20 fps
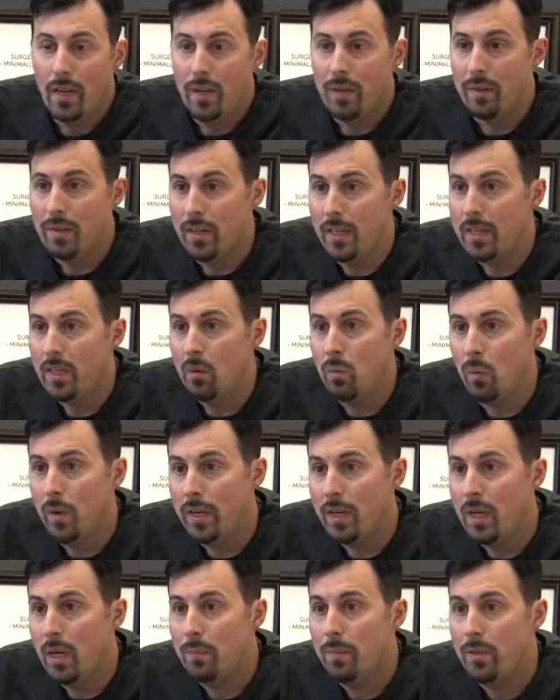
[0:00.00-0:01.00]
they can
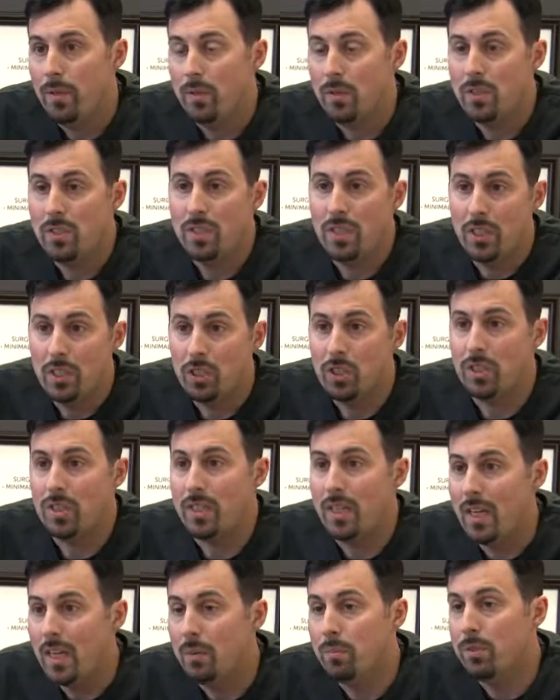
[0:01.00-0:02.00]
wake up and they're
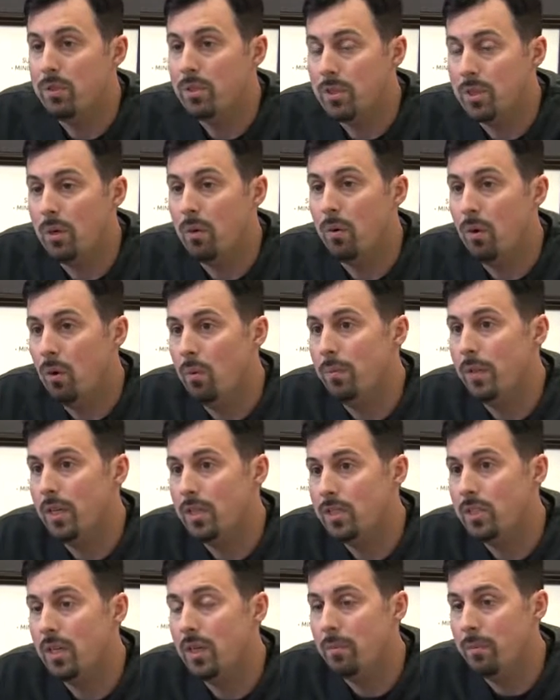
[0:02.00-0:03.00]
essentially able to go home that
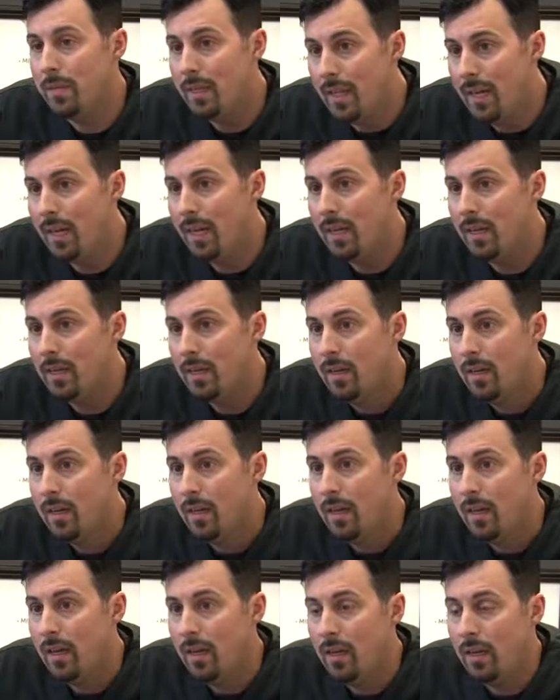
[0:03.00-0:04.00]
same day.
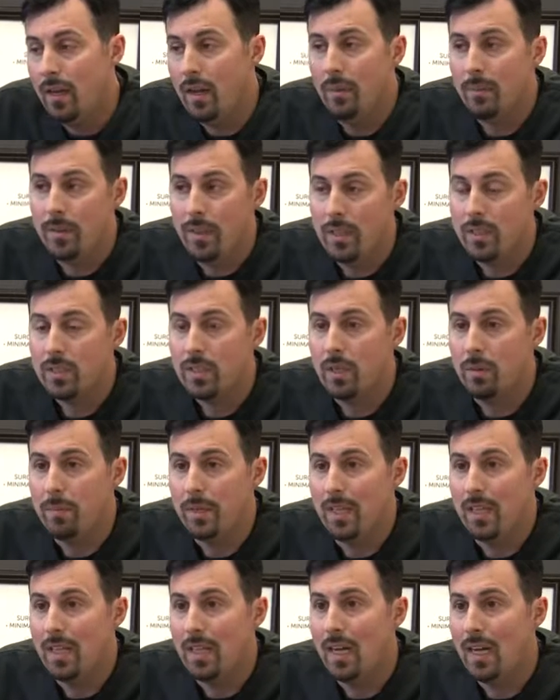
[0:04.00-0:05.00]
And I mean, that's going to be
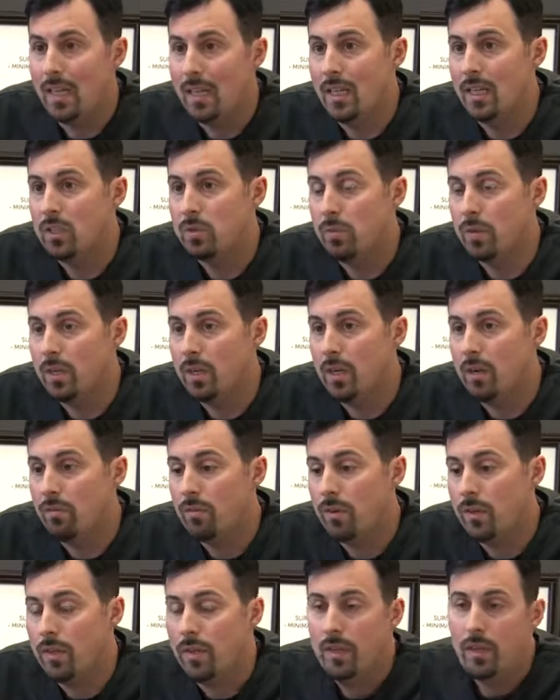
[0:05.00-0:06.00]
a lot less
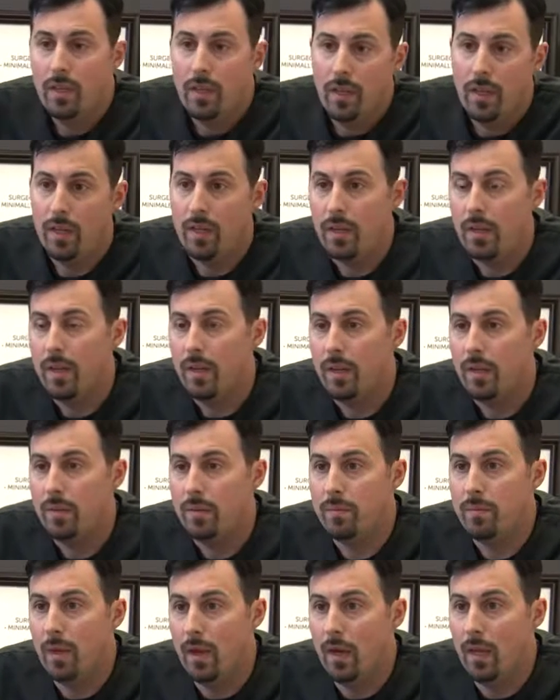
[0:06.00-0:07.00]
recovery and
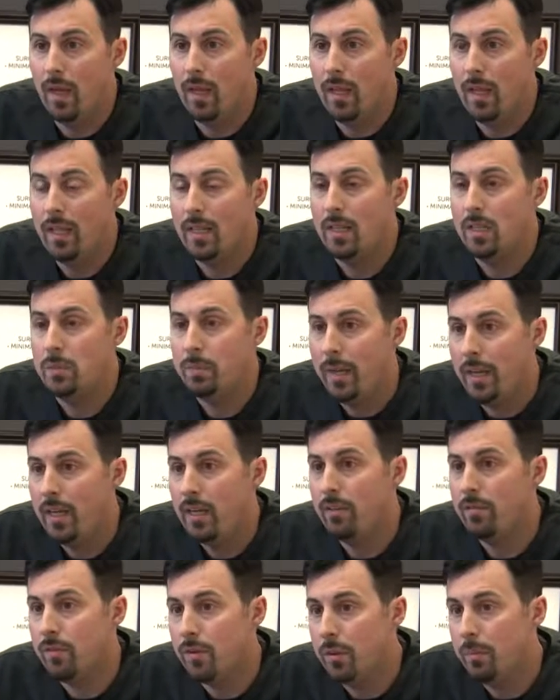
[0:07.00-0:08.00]
a lot less
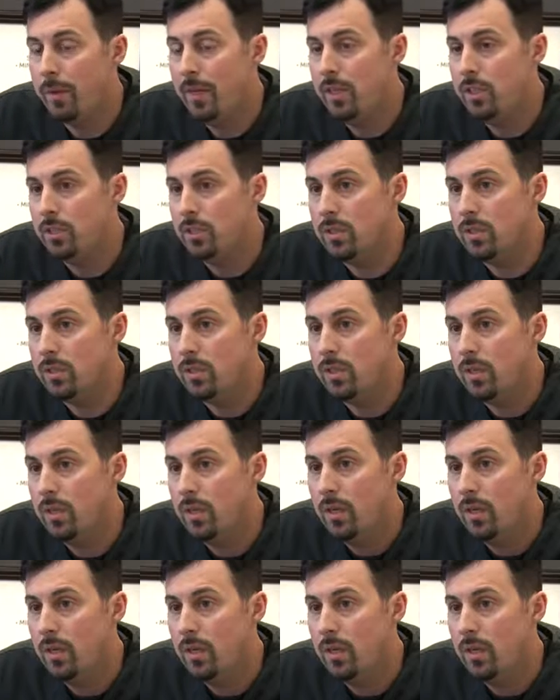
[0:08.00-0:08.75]
pain for the patient.